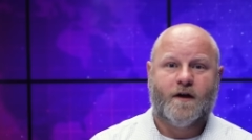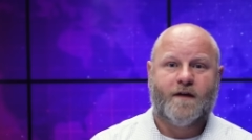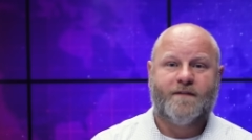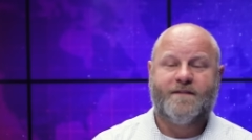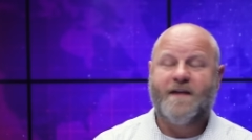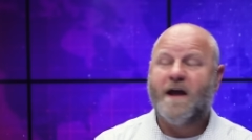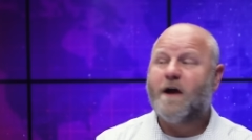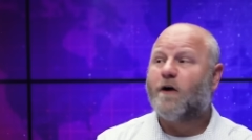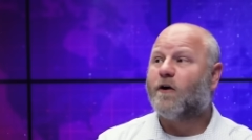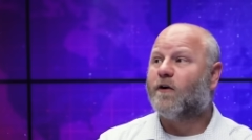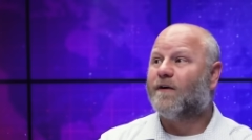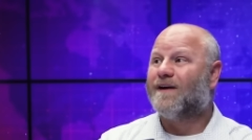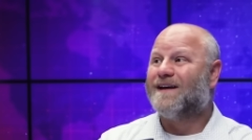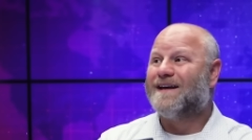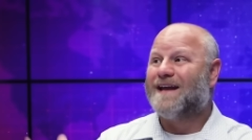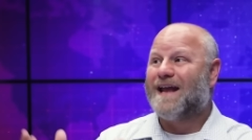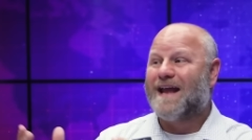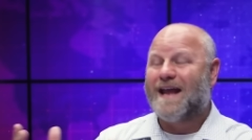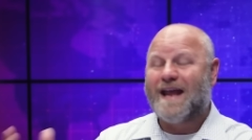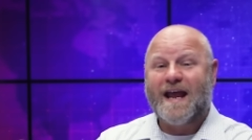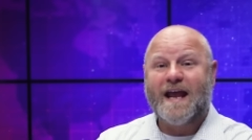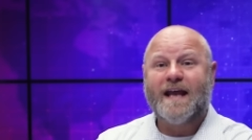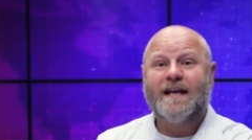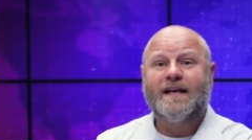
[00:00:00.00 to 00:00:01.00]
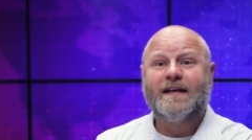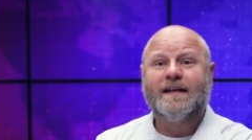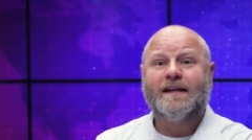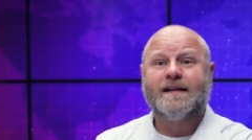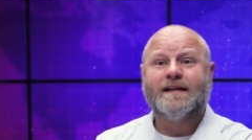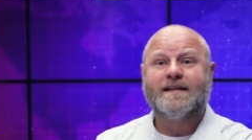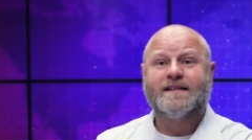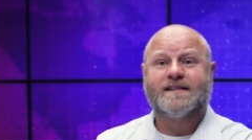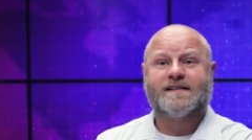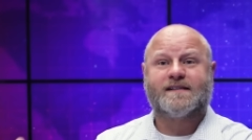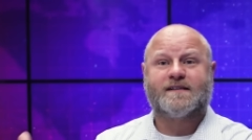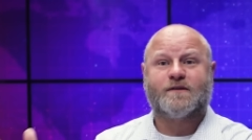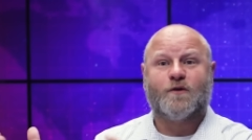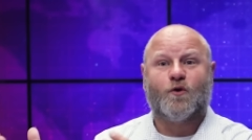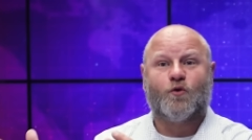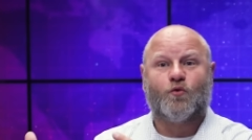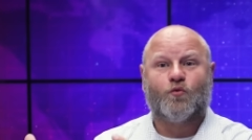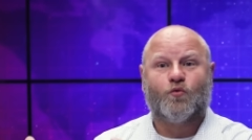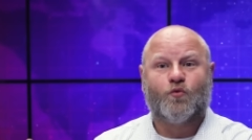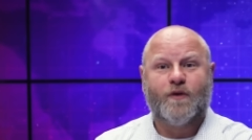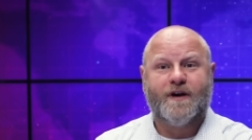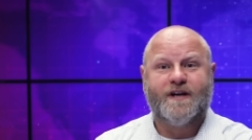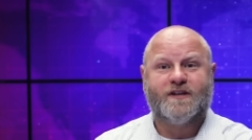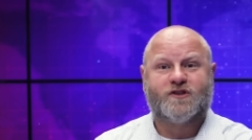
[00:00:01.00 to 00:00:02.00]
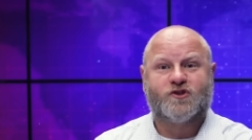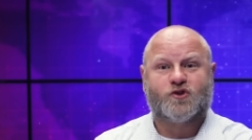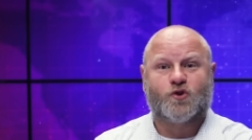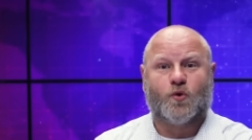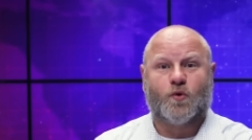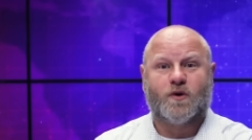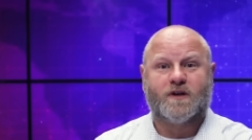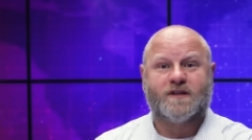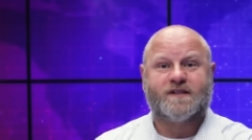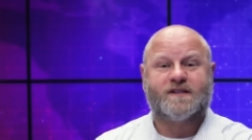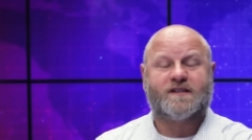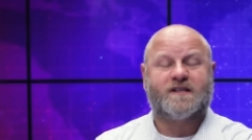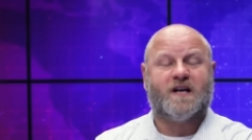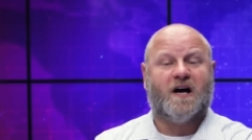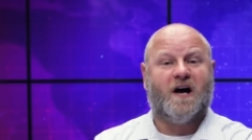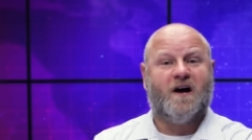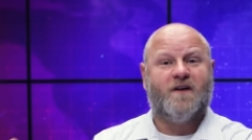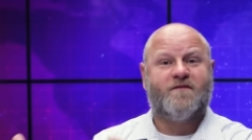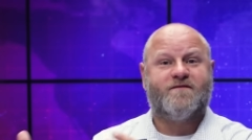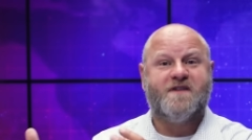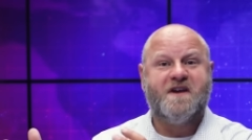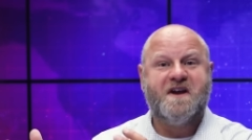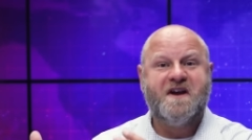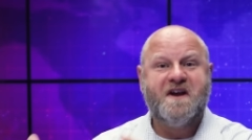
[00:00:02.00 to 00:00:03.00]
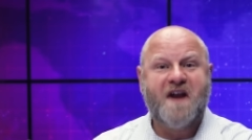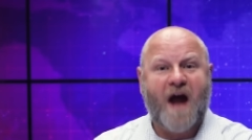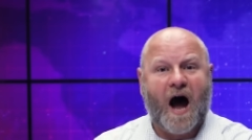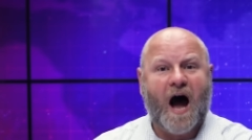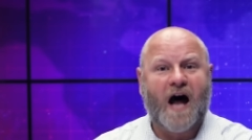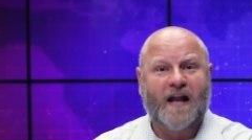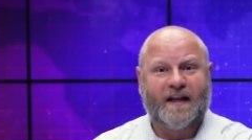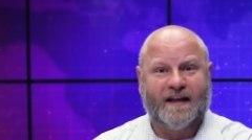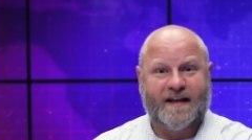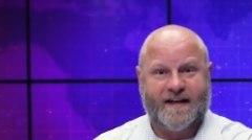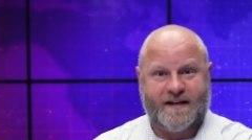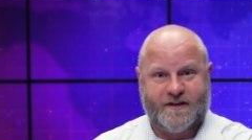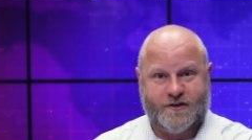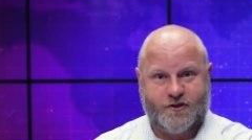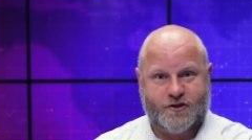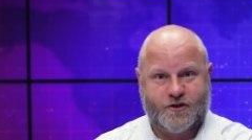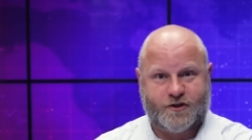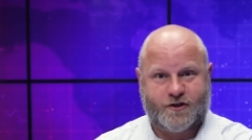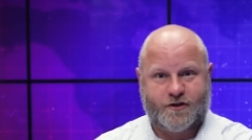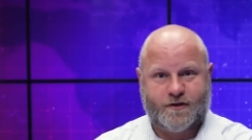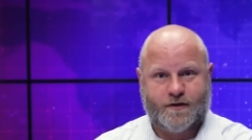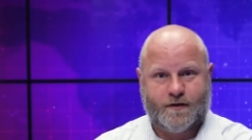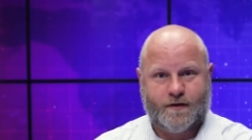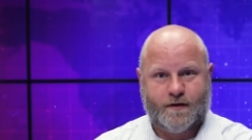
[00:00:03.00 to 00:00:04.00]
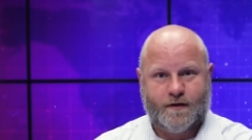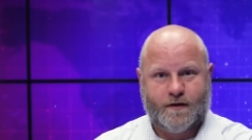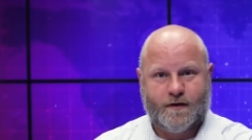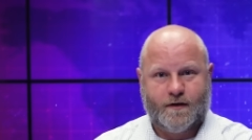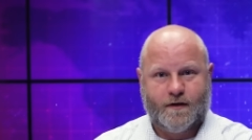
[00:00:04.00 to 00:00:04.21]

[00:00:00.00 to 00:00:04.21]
They are an endless resource of knowledge